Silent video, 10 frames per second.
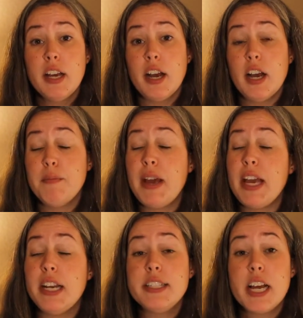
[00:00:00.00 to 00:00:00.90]

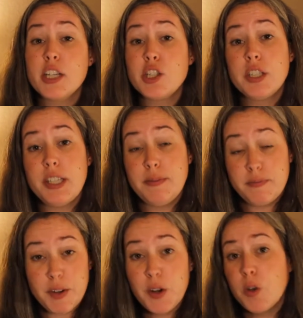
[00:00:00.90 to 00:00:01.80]
and it's actually
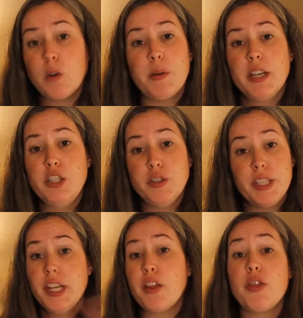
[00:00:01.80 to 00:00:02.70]
very cool because you can
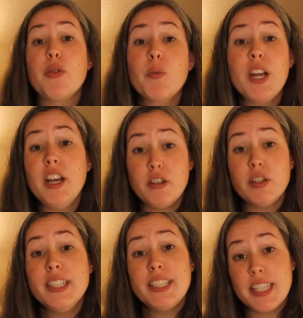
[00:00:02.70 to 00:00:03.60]
get a
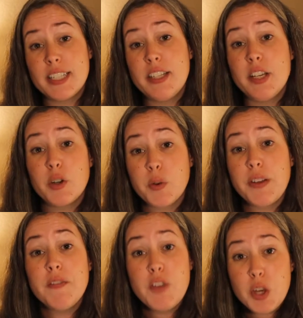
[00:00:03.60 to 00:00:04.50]
360-degree
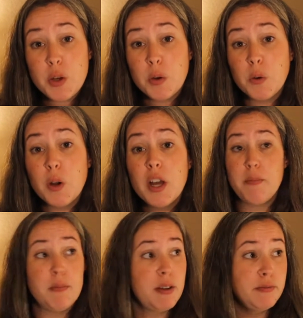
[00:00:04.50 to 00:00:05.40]
view
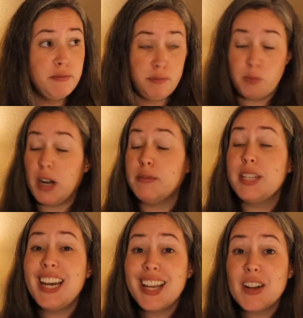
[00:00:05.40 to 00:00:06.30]
of when I'm
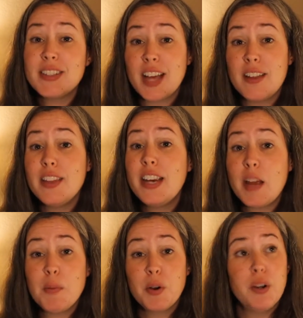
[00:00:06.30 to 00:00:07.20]
standing outside in the
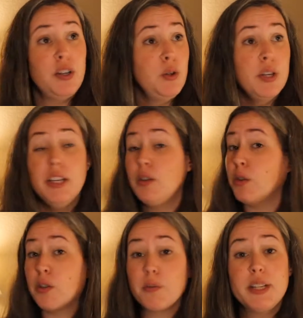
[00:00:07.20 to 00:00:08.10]
neighborhood. You can do a
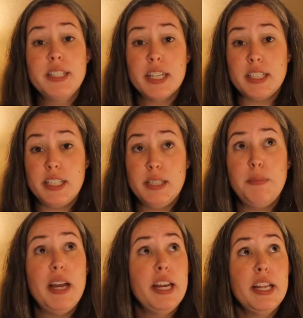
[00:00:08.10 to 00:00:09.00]
360
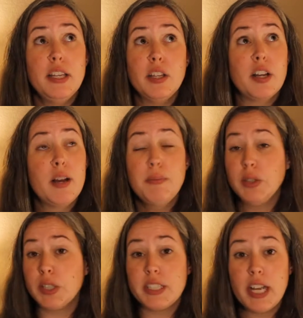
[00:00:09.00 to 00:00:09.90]
spin and look up
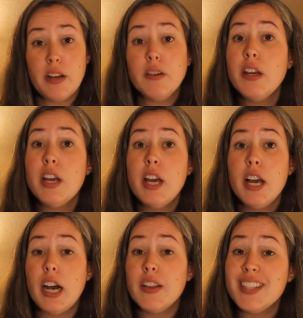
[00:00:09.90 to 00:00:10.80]
and look down.
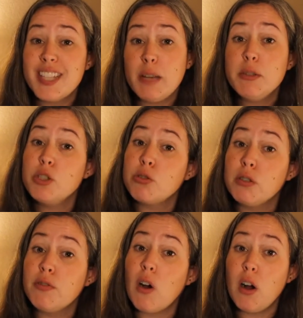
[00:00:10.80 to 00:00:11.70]
The same is
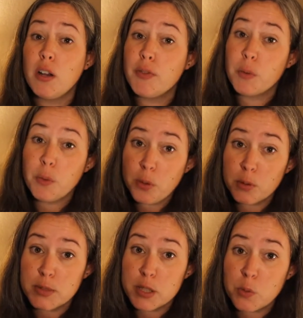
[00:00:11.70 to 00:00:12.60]
true for all of the
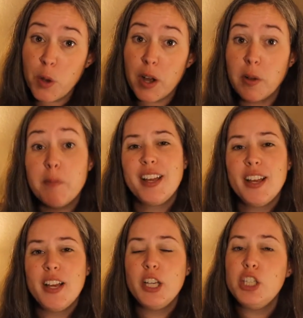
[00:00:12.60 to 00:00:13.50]
rooms as well.
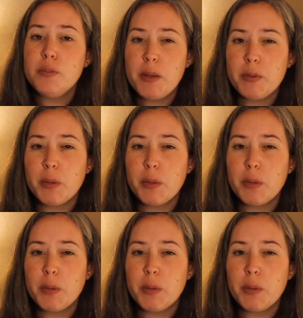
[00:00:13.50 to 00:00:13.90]
You should be able to